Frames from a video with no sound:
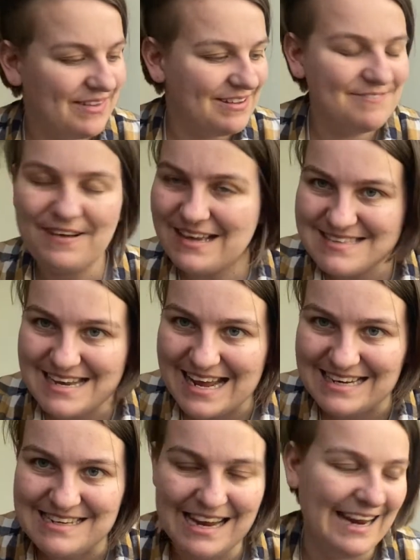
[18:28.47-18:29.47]

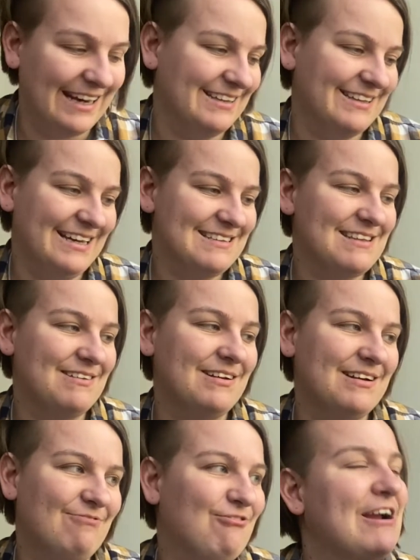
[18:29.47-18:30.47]
Fascinating. That's
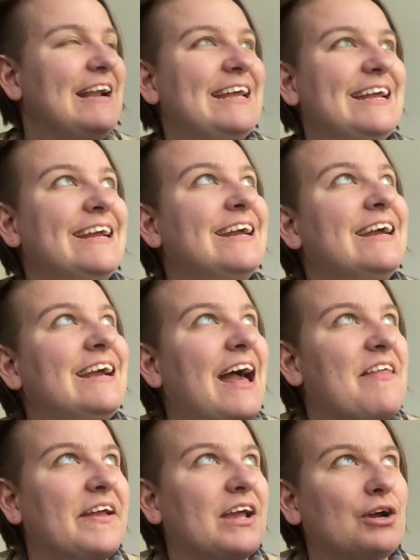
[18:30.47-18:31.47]
really, I
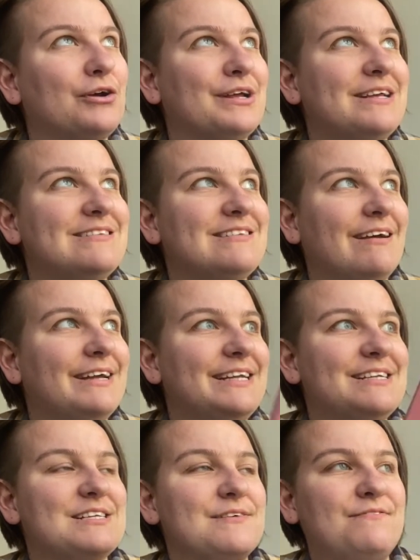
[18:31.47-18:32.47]
think, a good insight
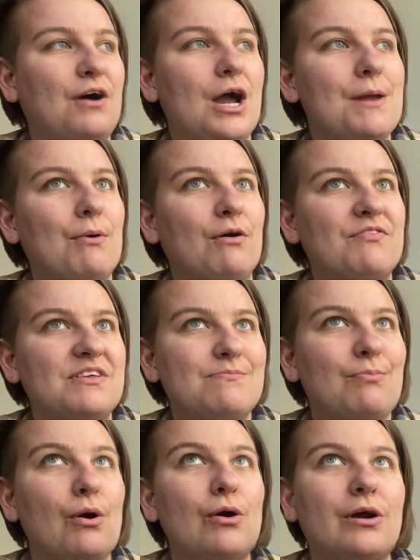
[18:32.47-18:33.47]
into the vibe of this
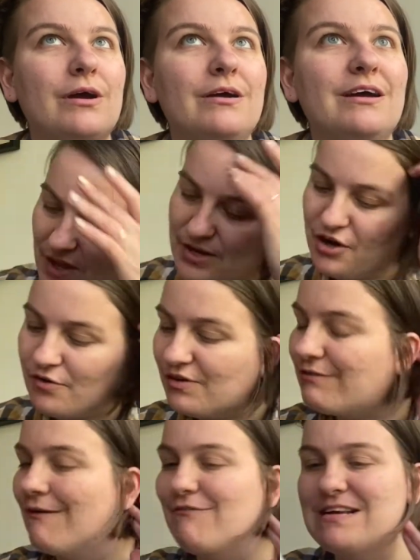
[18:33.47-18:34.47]
book. Don't
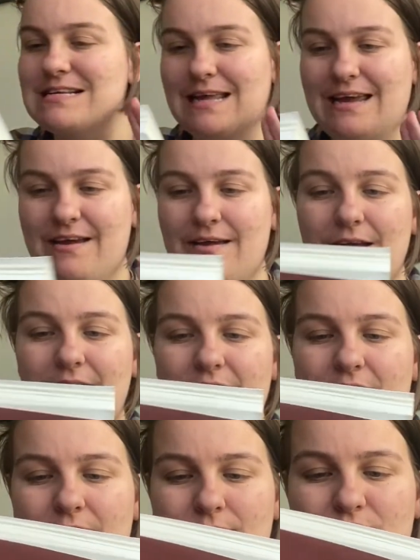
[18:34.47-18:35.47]
regret reading it.
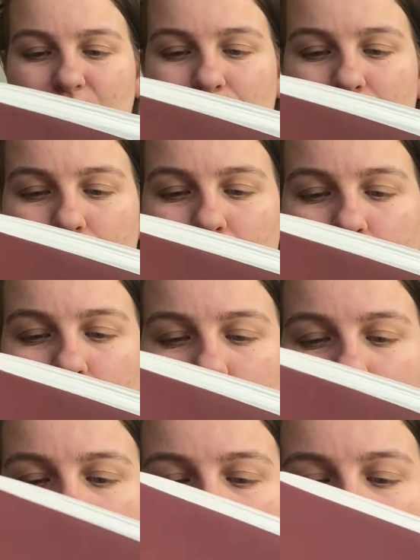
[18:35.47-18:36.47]
Don't know